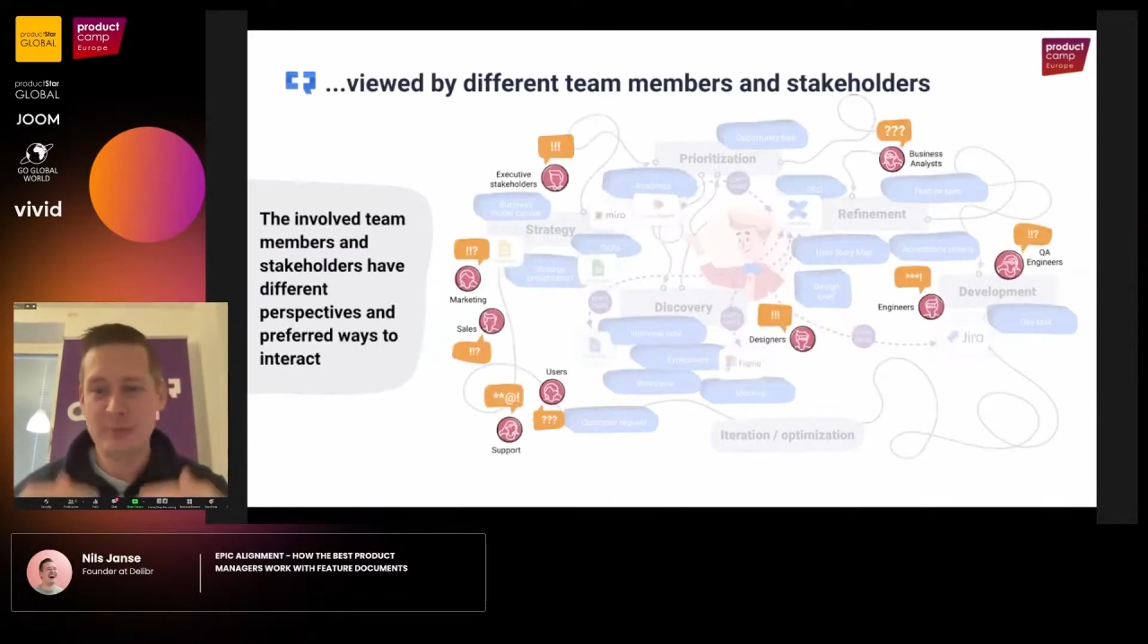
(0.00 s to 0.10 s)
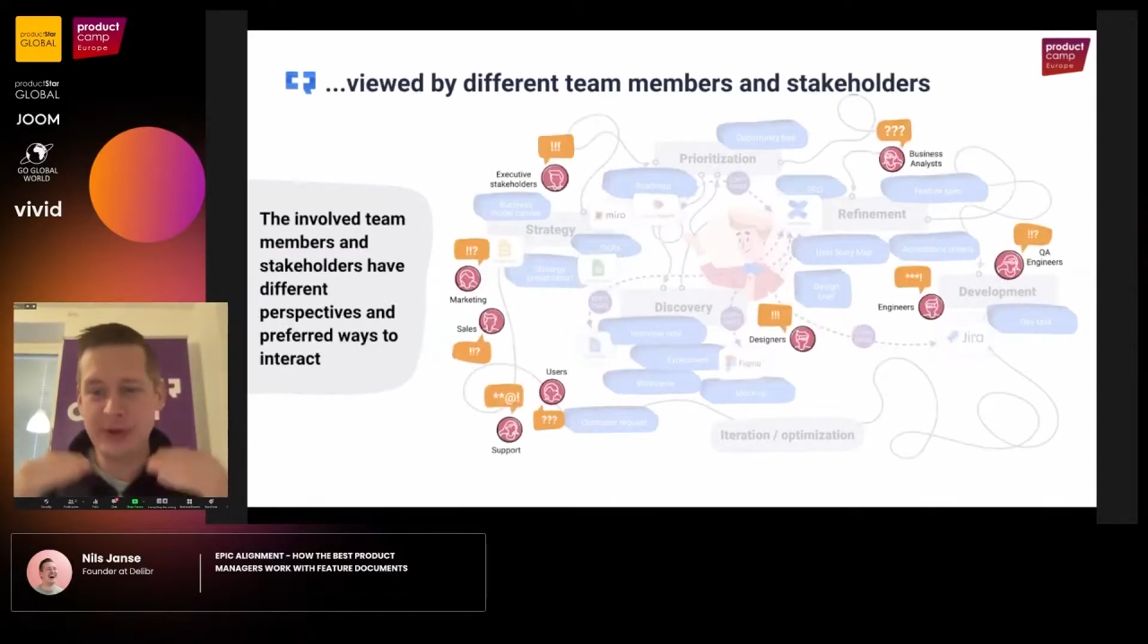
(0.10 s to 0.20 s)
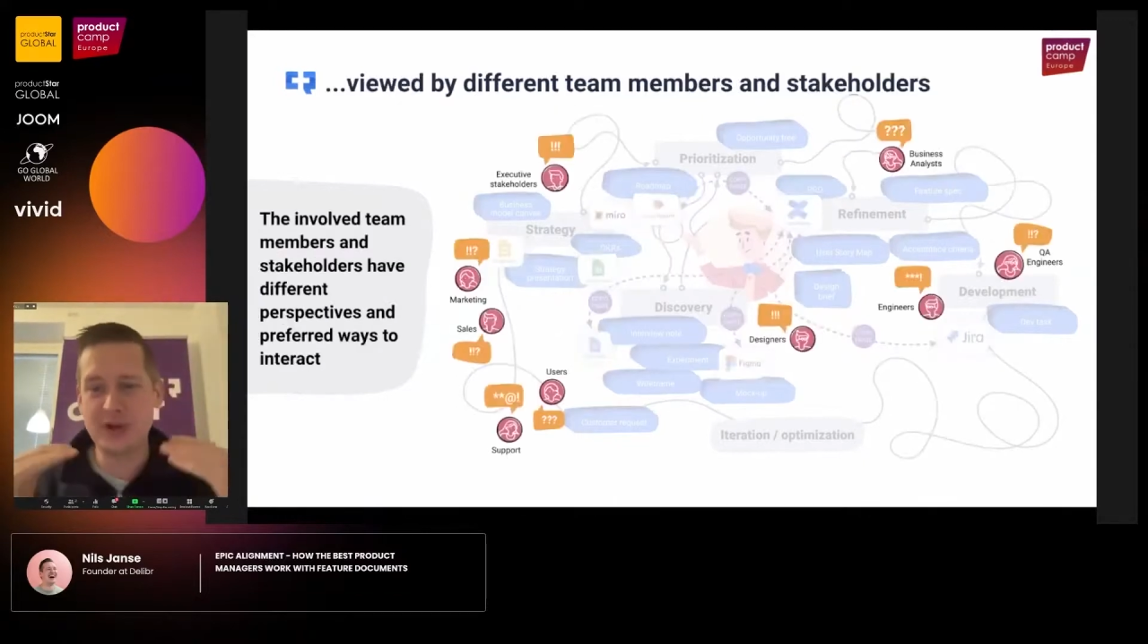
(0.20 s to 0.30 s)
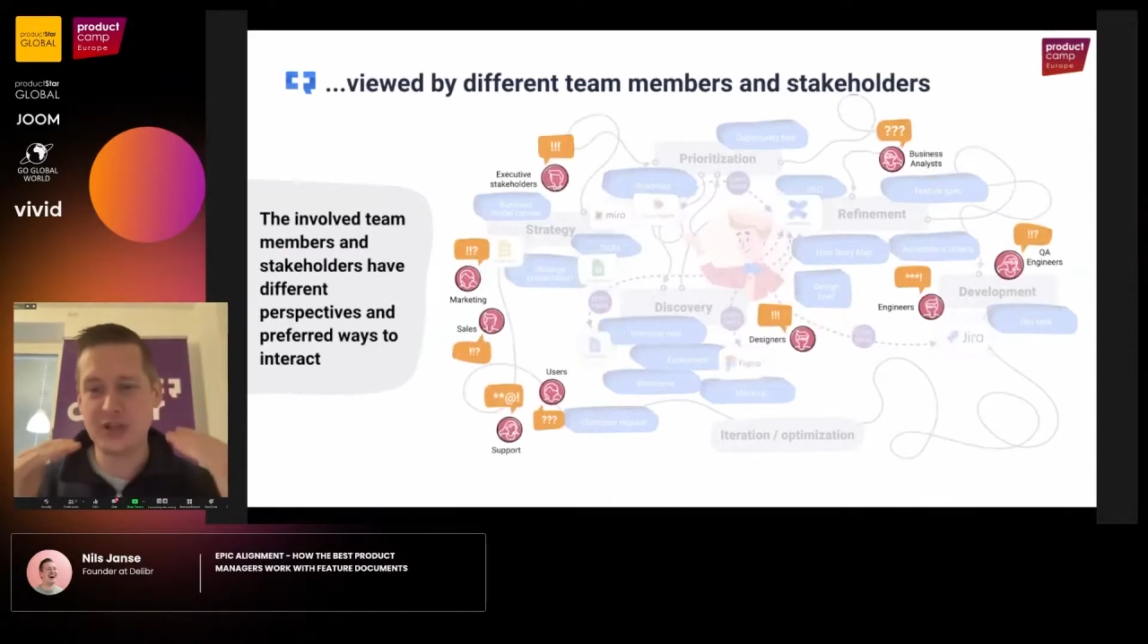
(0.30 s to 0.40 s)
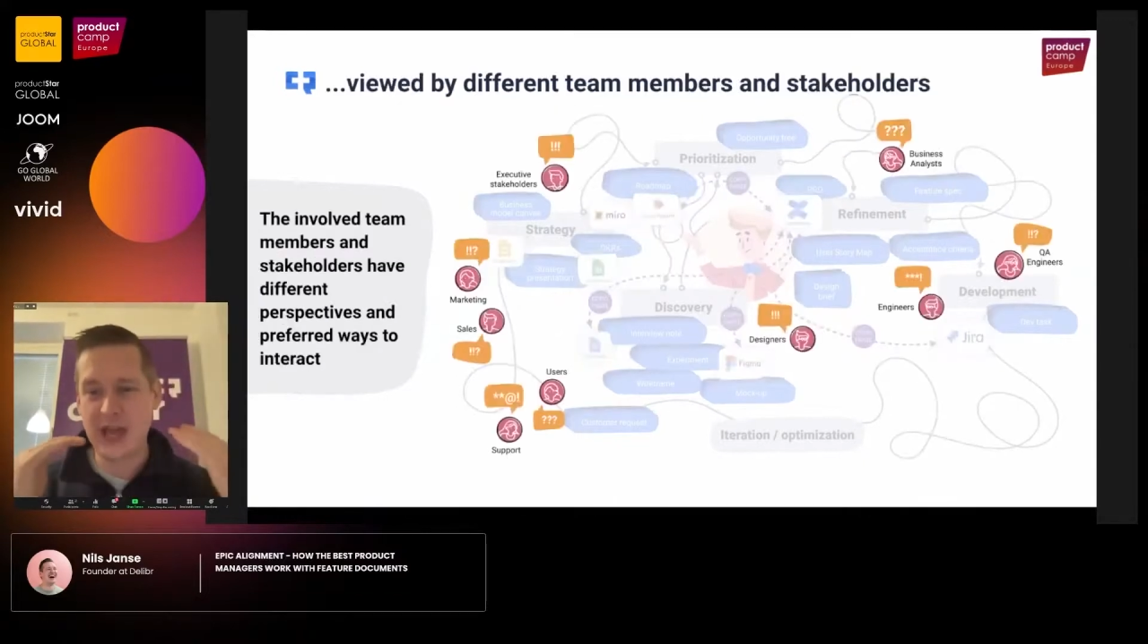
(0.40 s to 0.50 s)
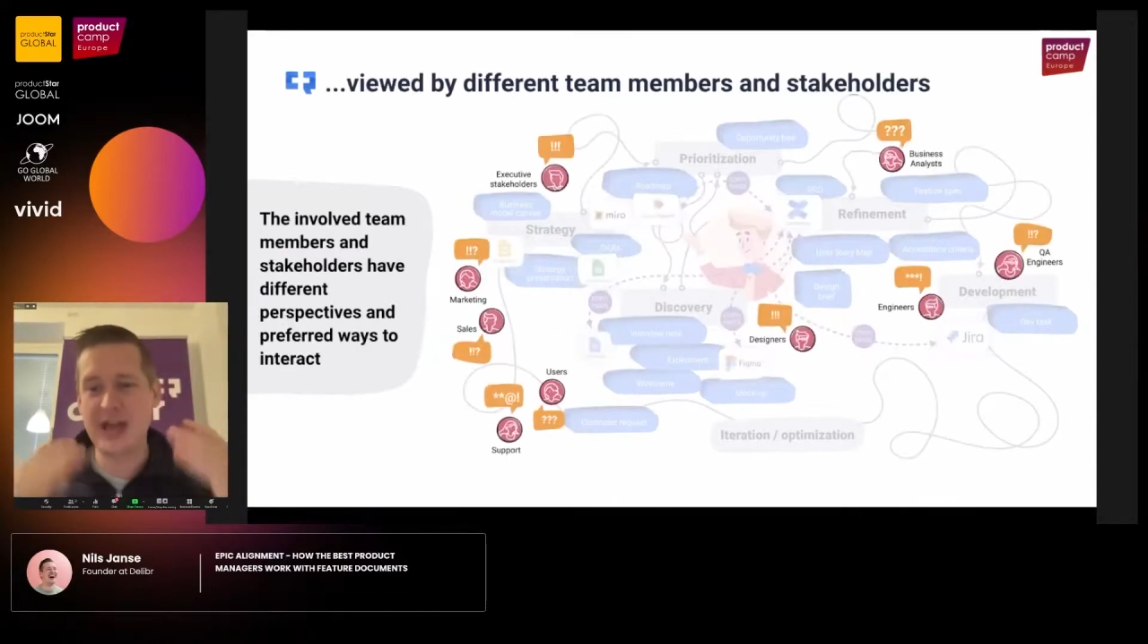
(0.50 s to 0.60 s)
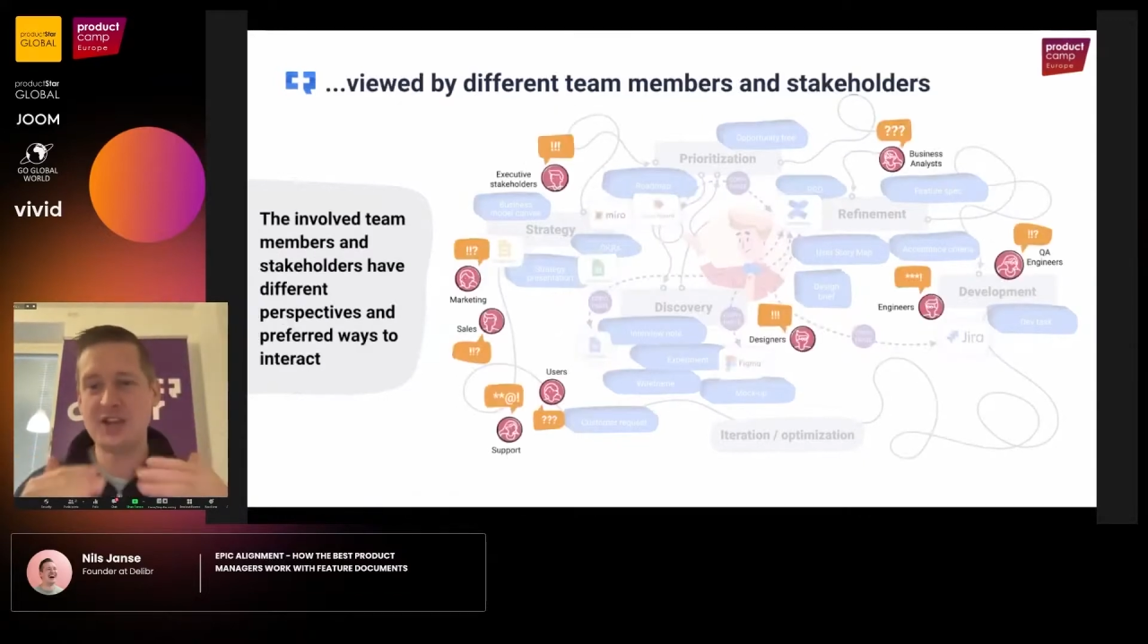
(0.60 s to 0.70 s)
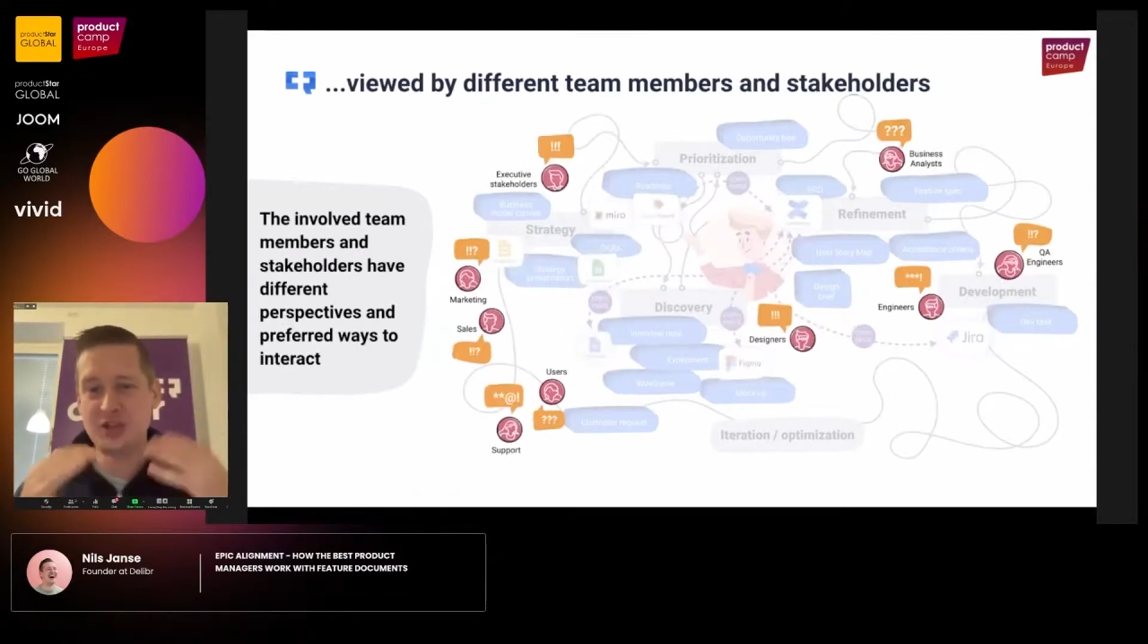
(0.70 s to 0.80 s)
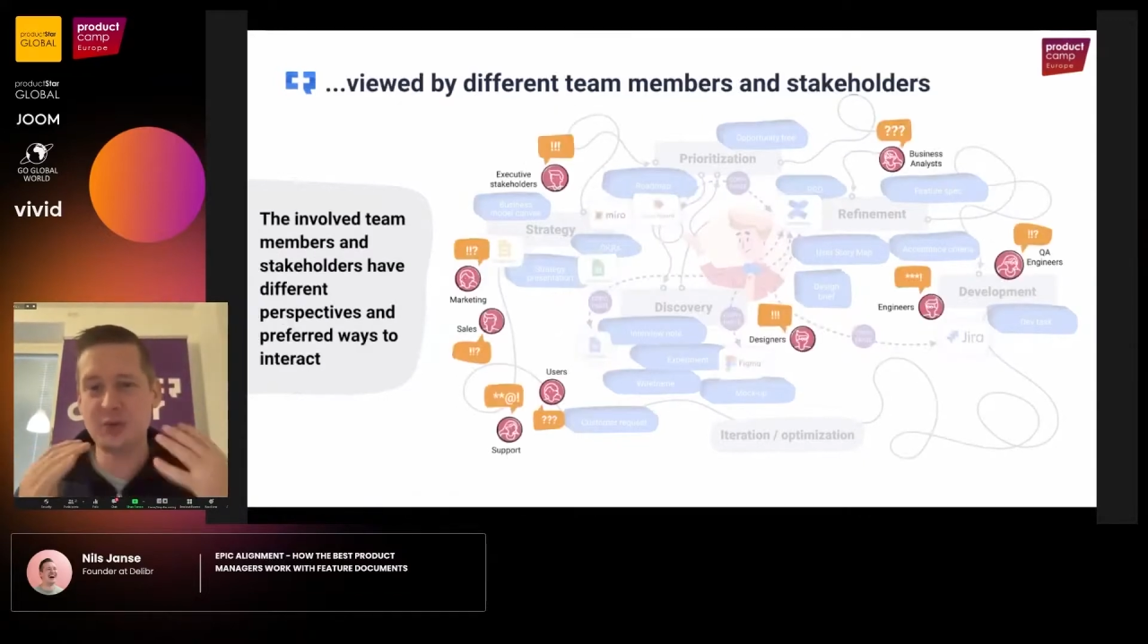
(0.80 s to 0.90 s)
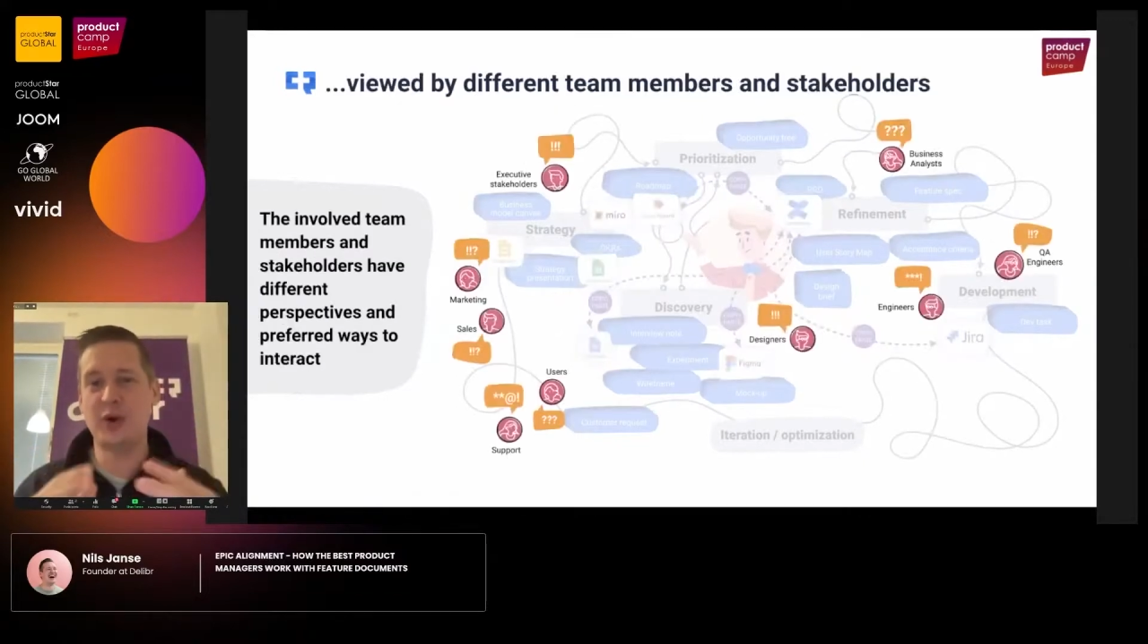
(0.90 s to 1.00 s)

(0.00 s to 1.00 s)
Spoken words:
because as you